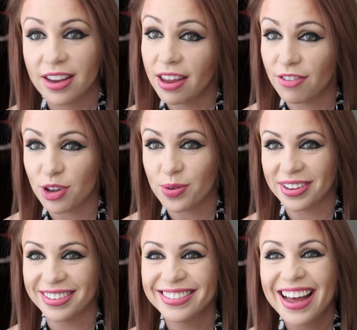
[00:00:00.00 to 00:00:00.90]
if you
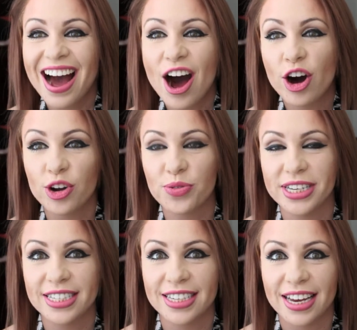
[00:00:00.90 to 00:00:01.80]
will, on
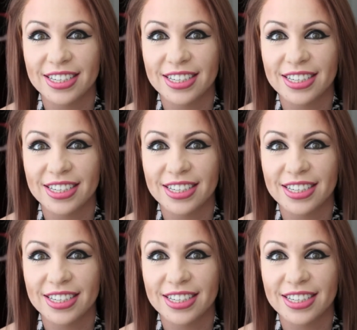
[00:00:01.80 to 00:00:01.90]
Wednesday,